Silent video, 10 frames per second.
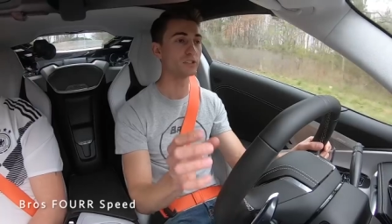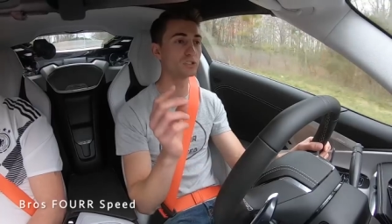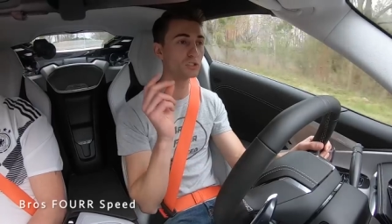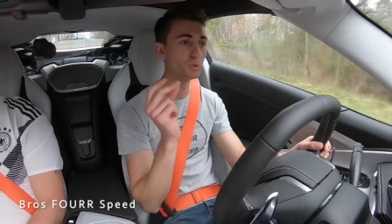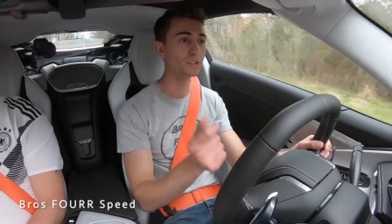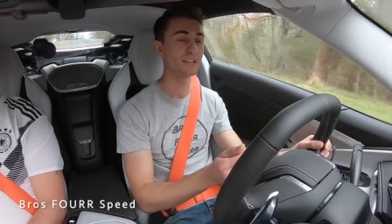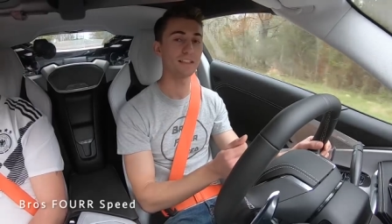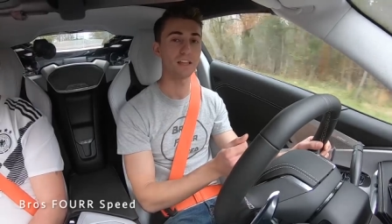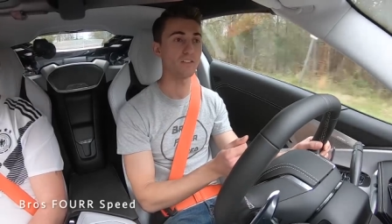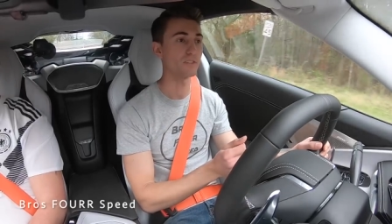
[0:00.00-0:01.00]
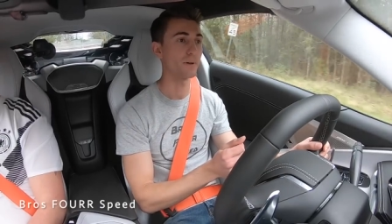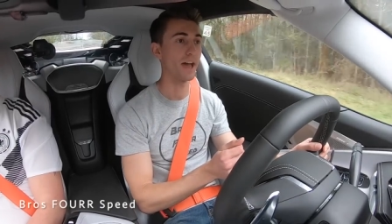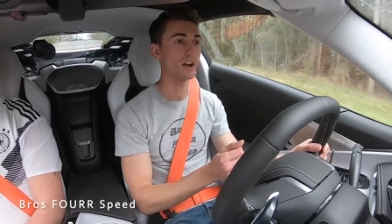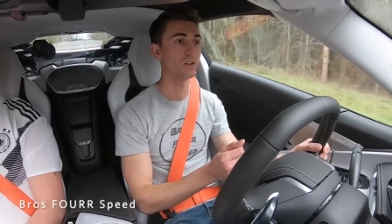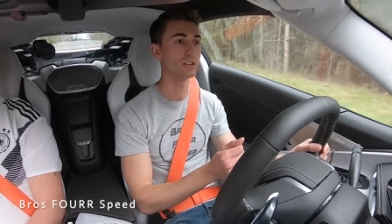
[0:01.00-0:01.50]
as soon as I let off the
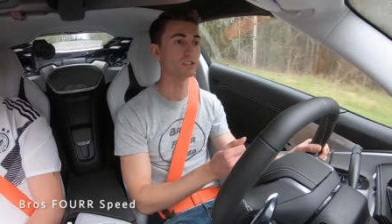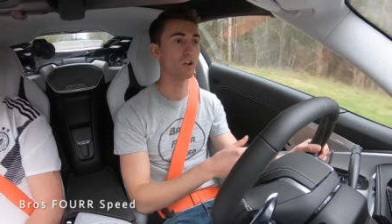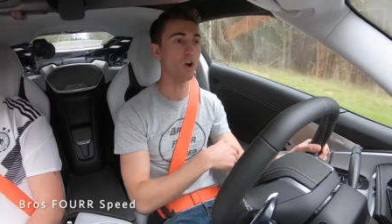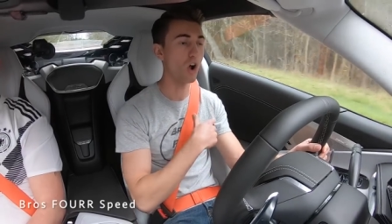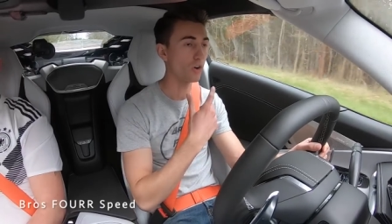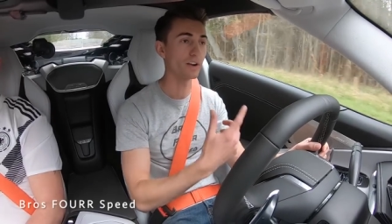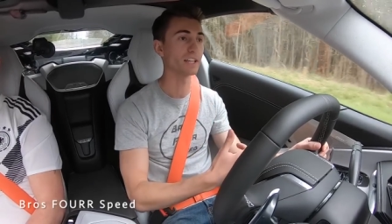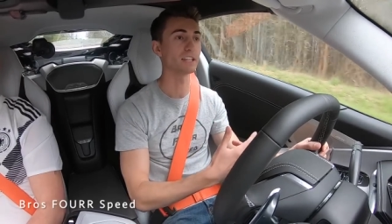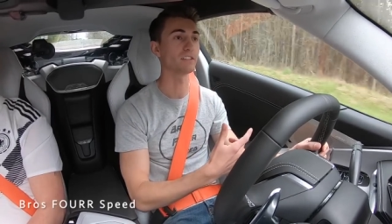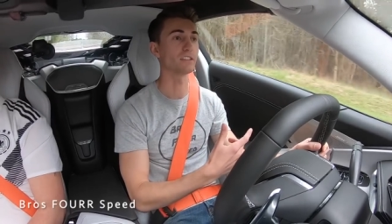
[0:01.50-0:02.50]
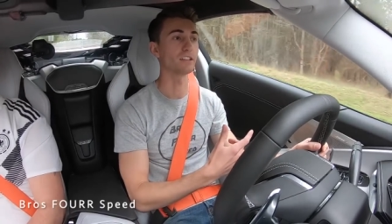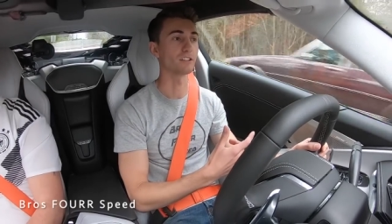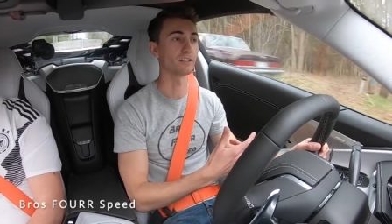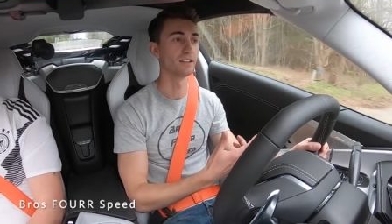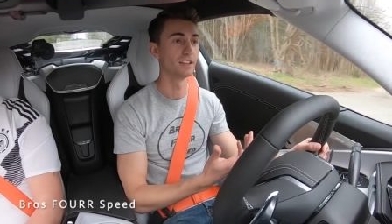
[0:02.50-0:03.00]
paddle, it's already into the
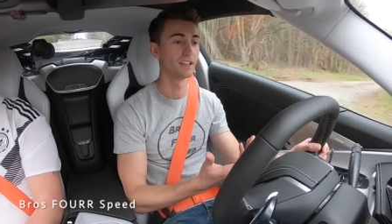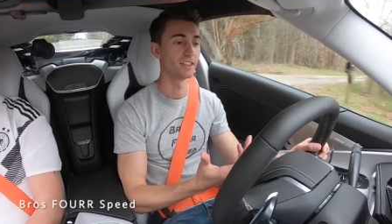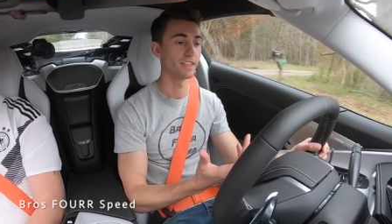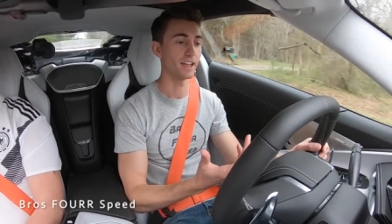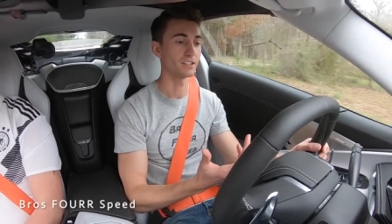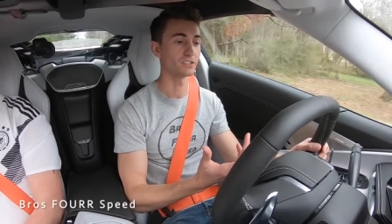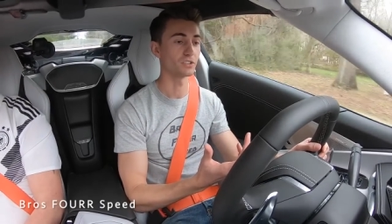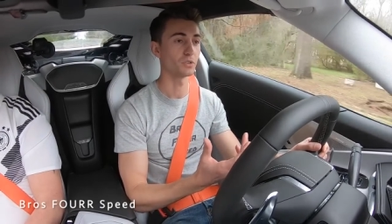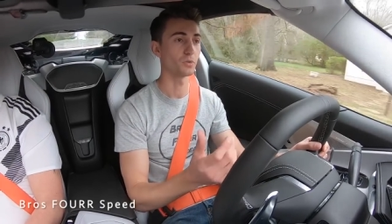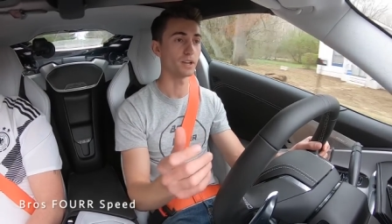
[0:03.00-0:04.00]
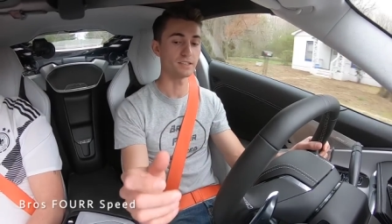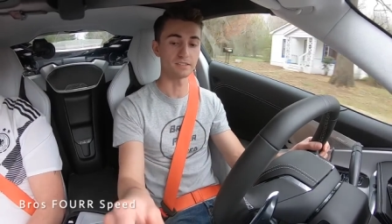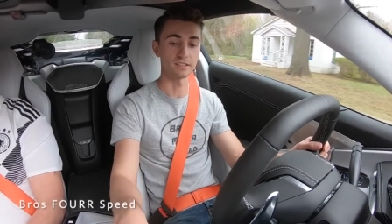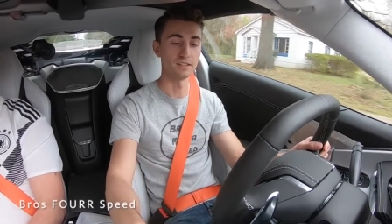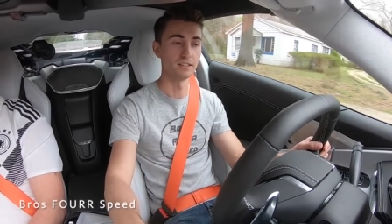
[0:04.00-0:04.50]
gear. That is crazy.